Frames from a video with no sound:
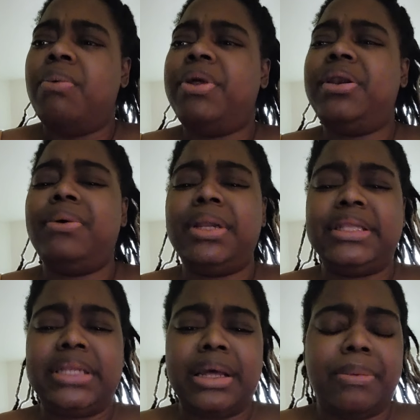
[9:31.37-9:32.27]
We knew
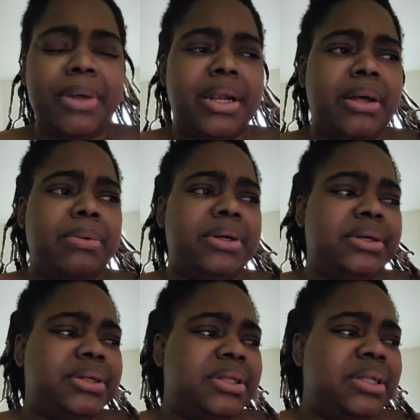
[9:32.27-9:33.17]
this nigga wasn't no
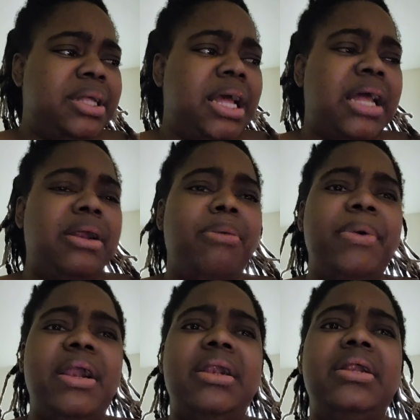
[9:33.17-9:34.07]
good. He ain't no
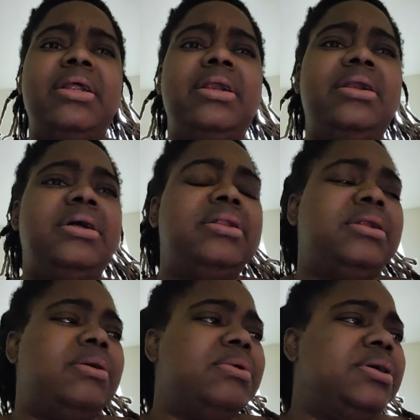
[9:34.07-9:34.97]
better than none of the
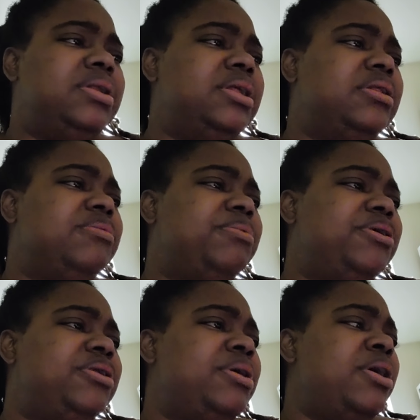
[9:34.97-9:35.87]
other no good niggas,
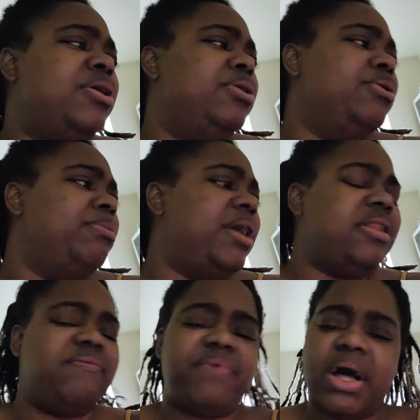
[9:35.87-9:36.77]
but you
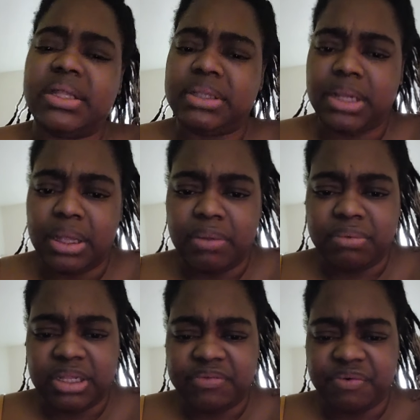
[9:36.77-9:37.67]
motherfuckers
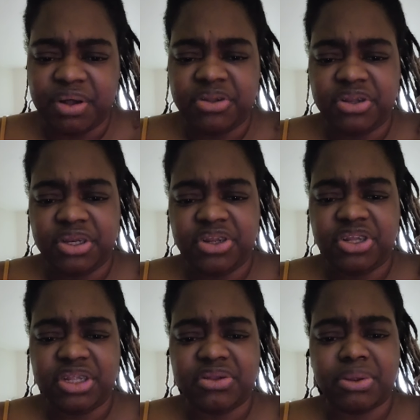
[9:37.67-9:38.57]
love dysfunction and
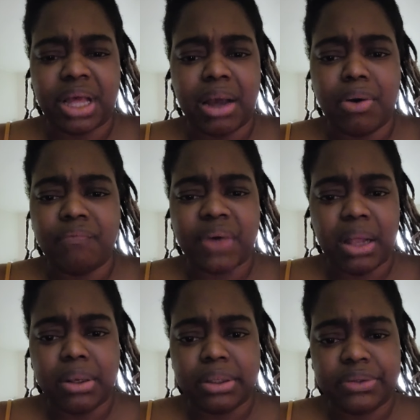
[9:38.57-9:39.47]
shit. So y'all go
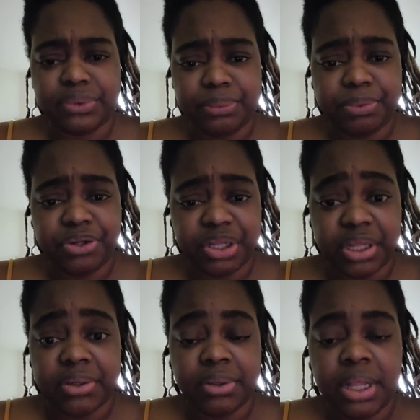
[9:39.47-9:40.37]
follow the stupid
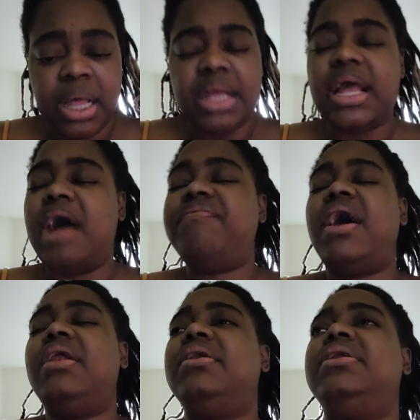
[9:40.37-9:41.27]
shit. Y'all
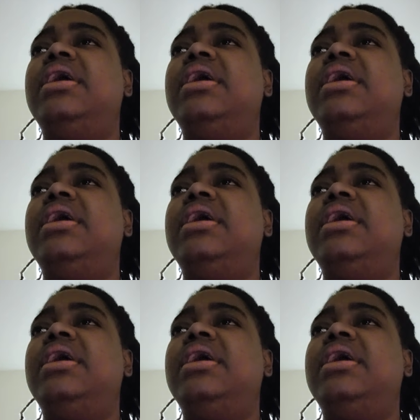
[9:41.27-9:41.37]
follow the